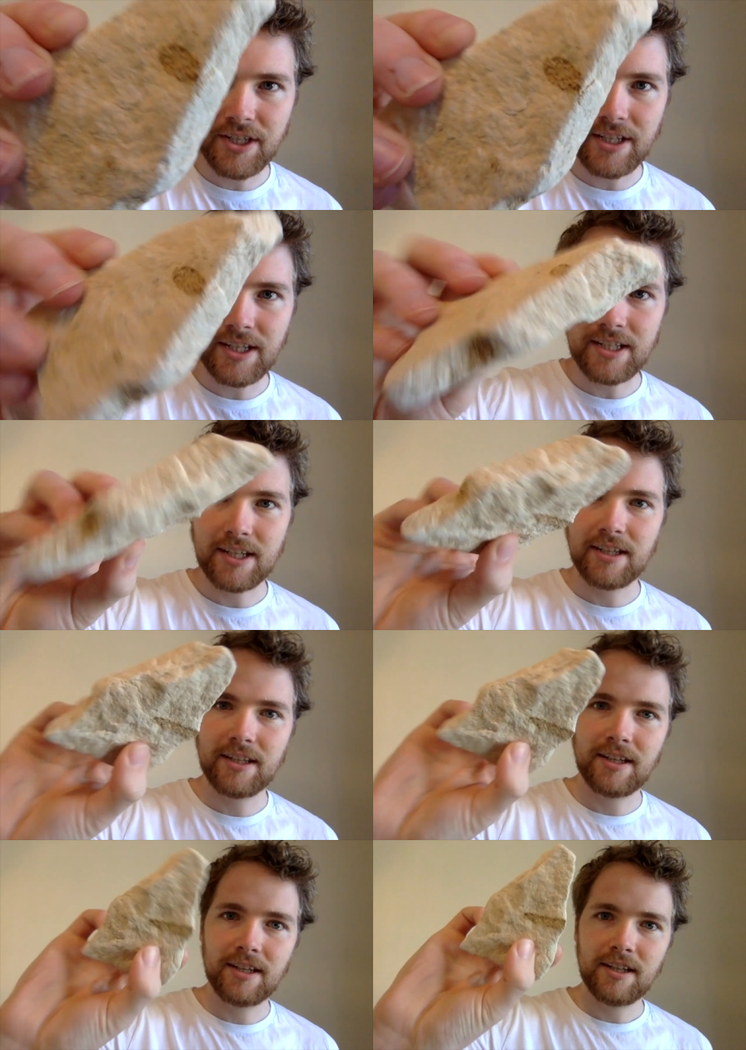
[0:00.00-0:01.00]
in it
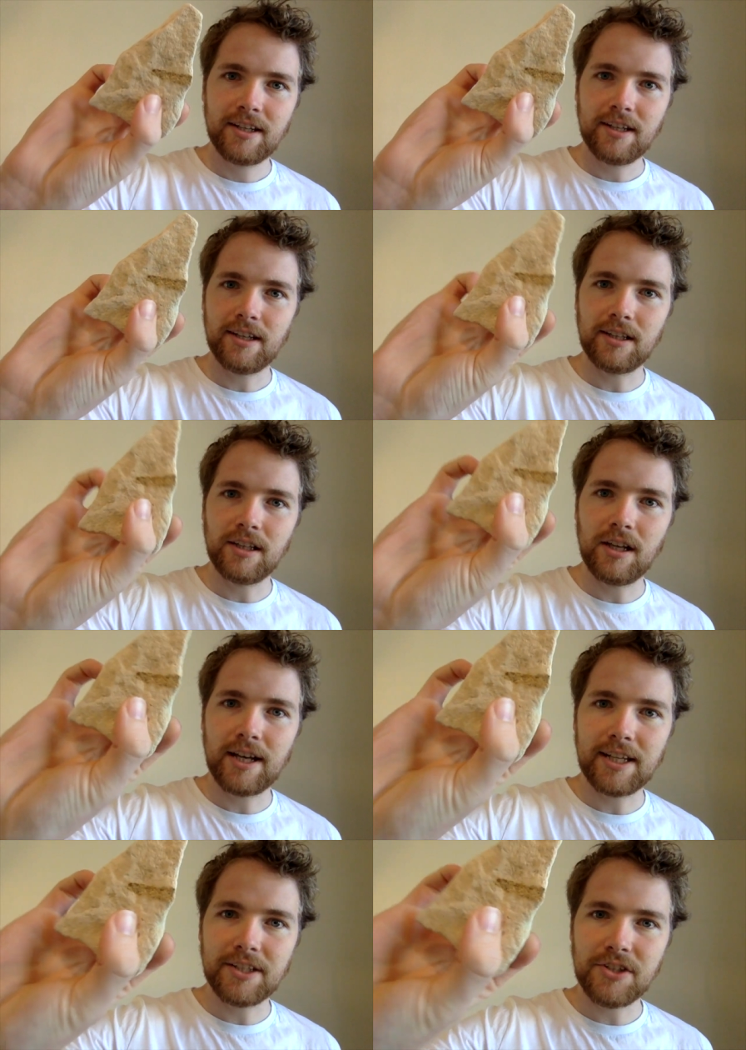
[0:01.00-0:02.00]
and
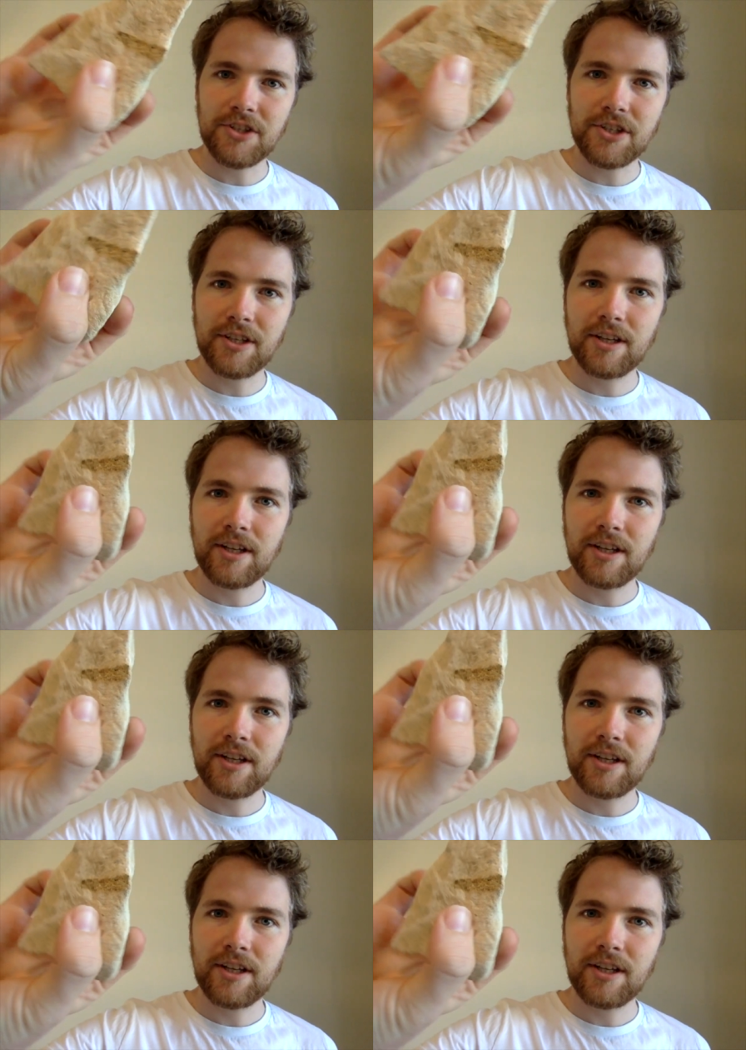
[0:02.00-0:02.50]
lines.